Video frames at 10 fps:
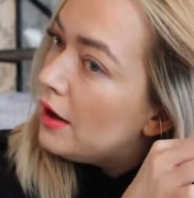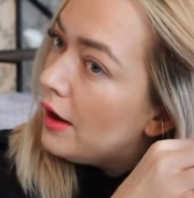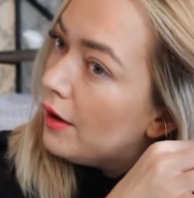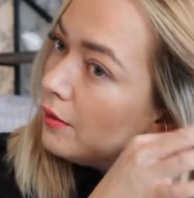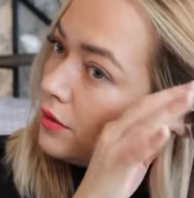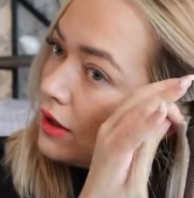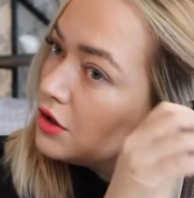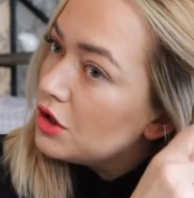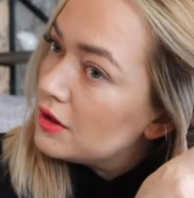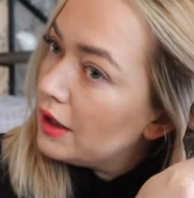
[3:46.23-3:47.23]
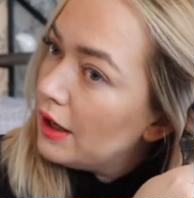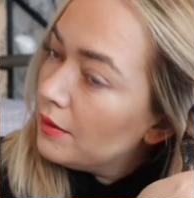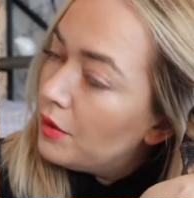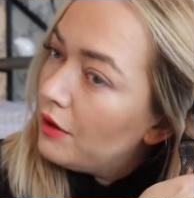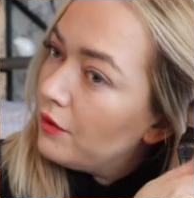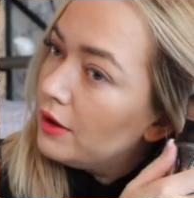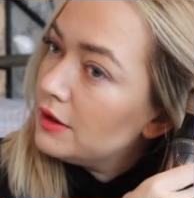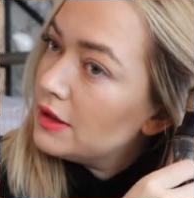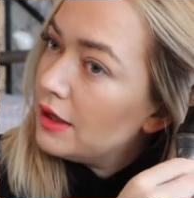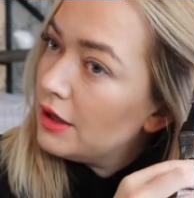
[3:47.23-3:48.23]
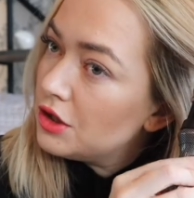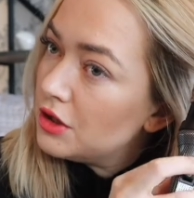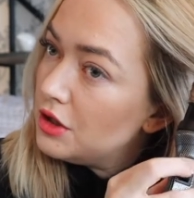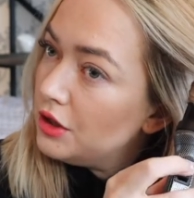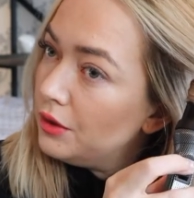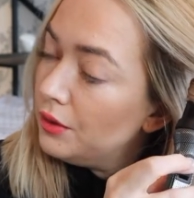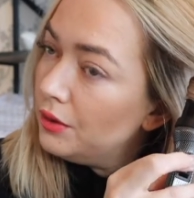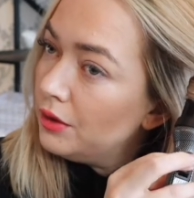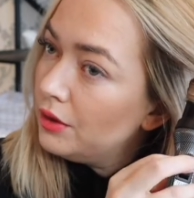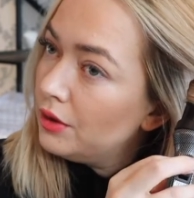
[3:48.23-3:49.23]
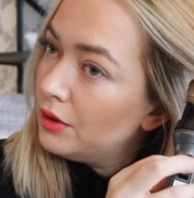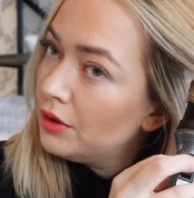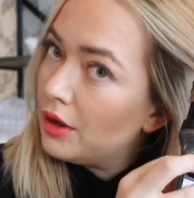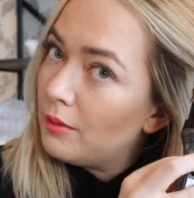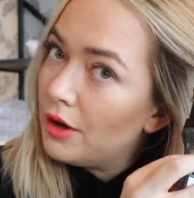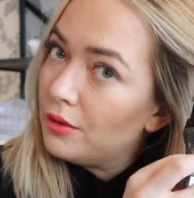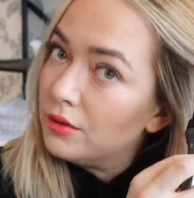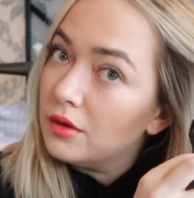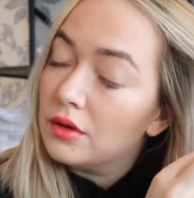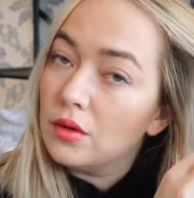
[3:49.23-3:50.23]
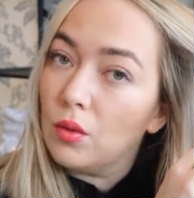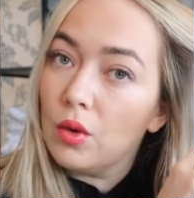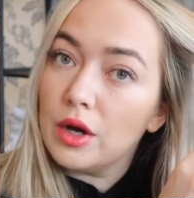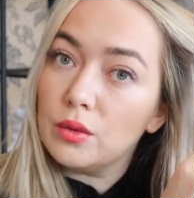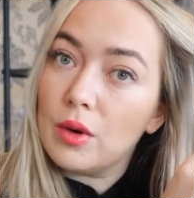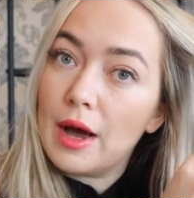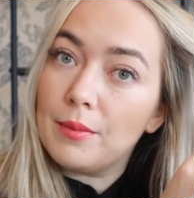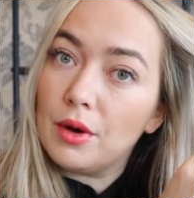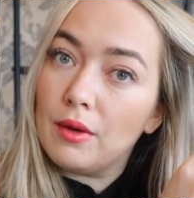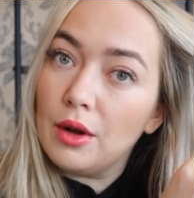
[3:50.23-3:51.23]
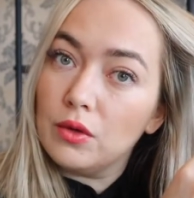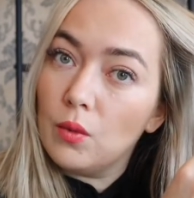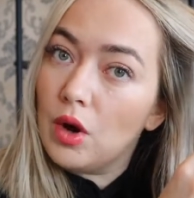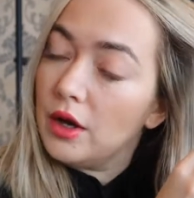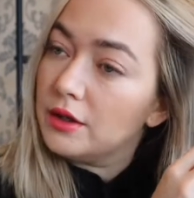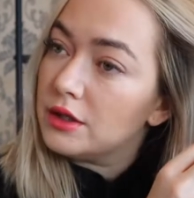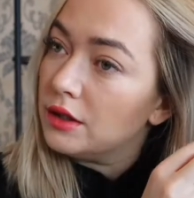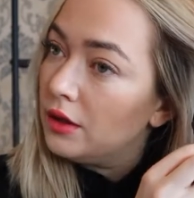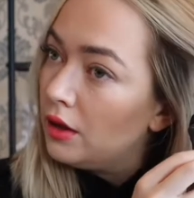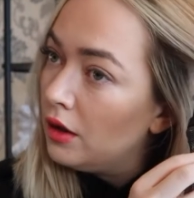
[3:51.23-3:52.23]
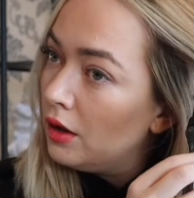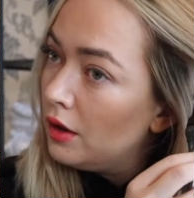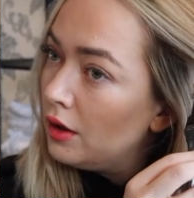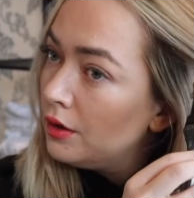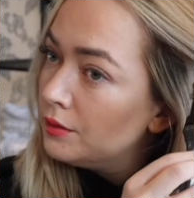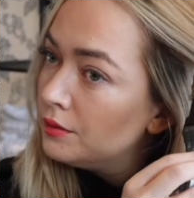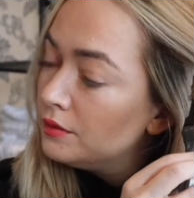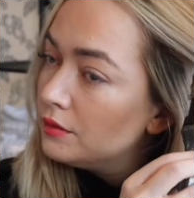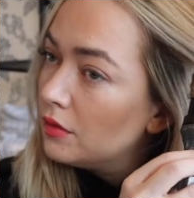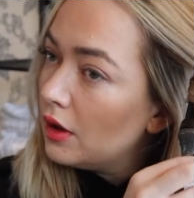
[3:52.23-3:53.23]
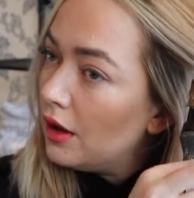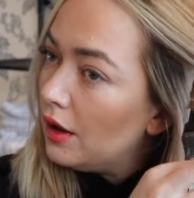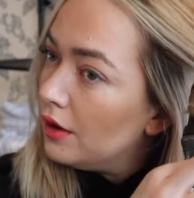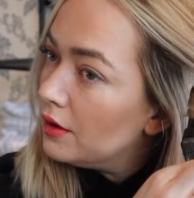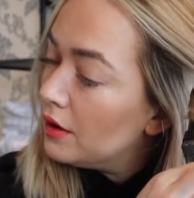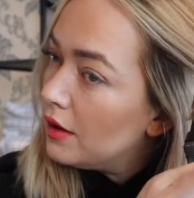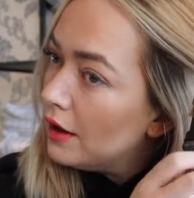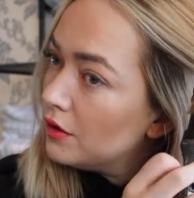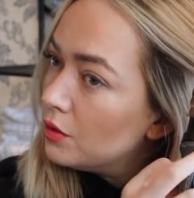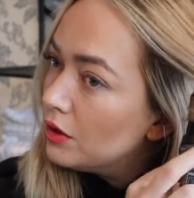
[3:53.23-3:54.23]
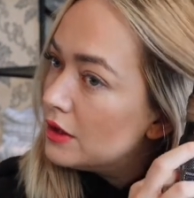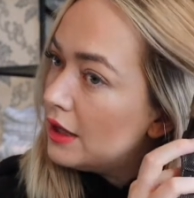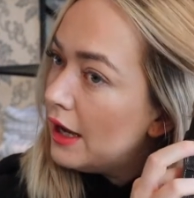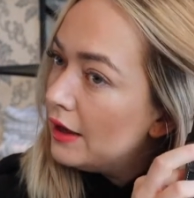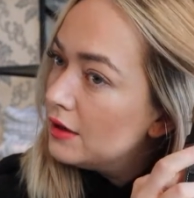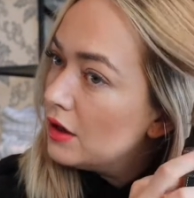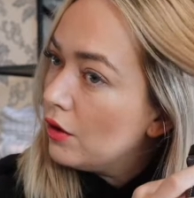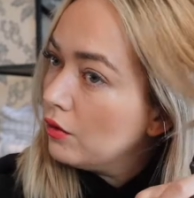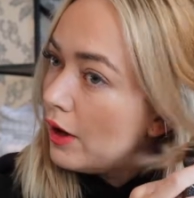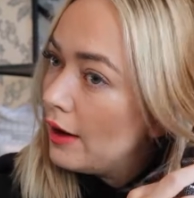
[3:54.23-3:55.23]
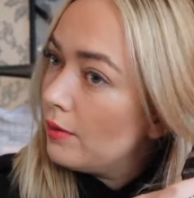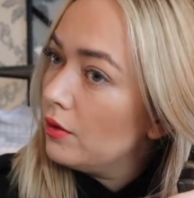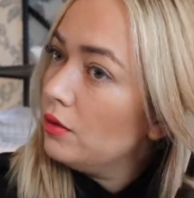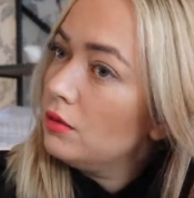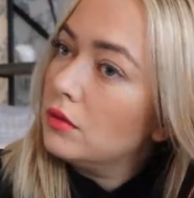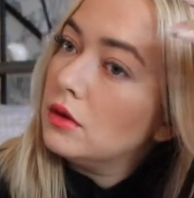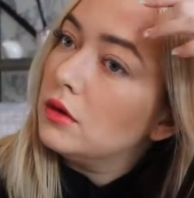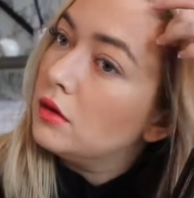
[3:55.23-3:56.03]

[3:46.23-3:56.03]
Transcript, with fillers: That's just, again, preference. And I just do about one wrap around the wand, and then towards the end I'll wrap. Ooh.